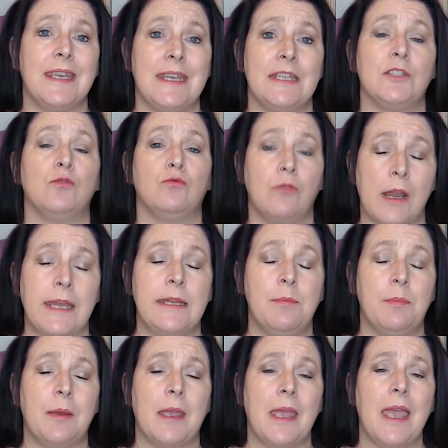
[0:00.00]
is
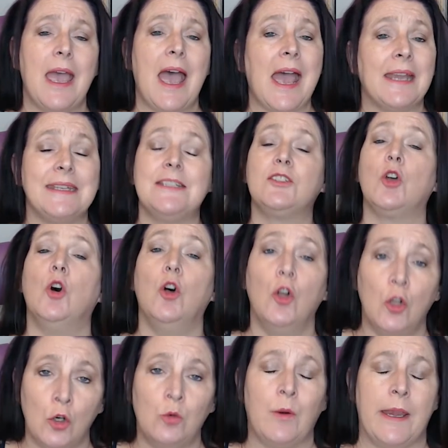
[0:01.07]
rape and is
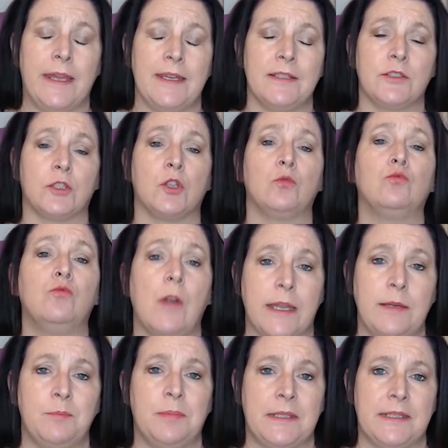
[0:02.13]
always the
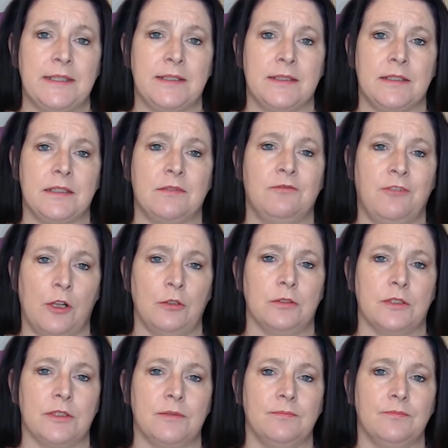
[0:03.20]
rapist's
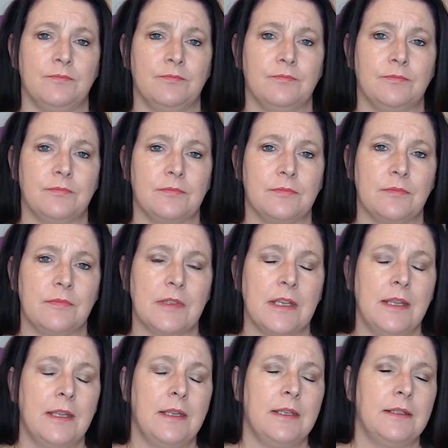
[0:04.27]
fault.
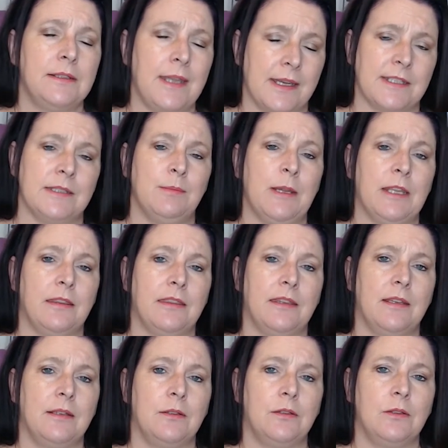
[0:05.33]
Next
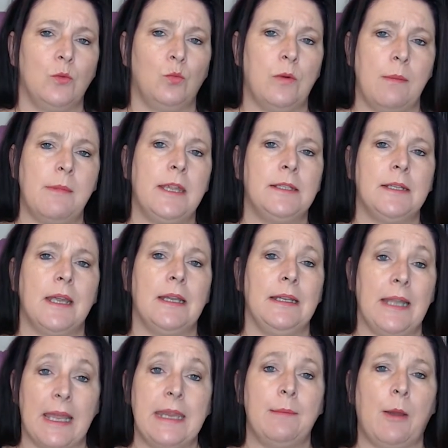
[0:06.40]
myth. Women
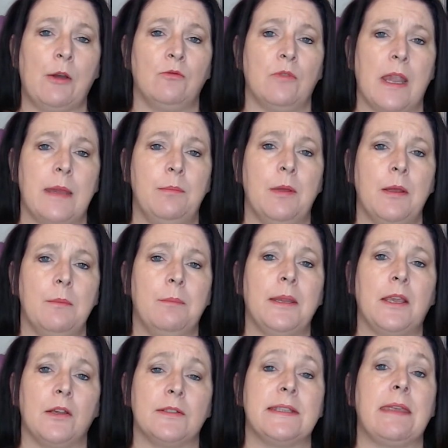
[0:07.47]
lie about rape
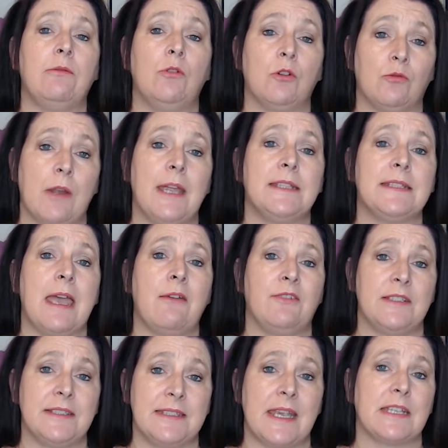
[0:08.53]
because they regret
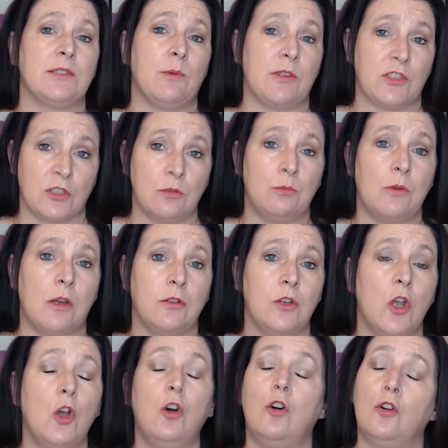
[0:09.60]
having sex with someone
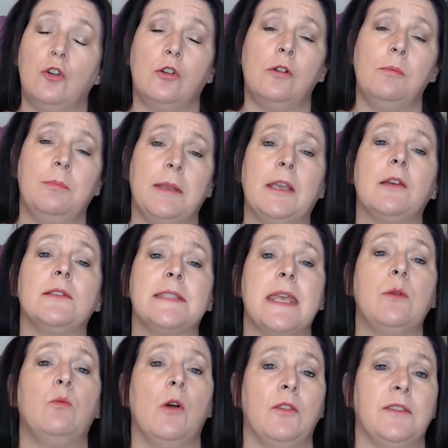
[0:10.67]
or because
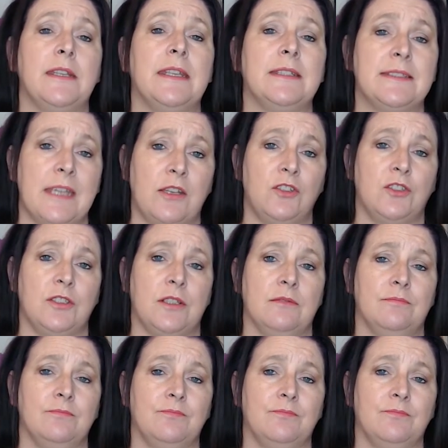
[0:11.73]
they want the attention.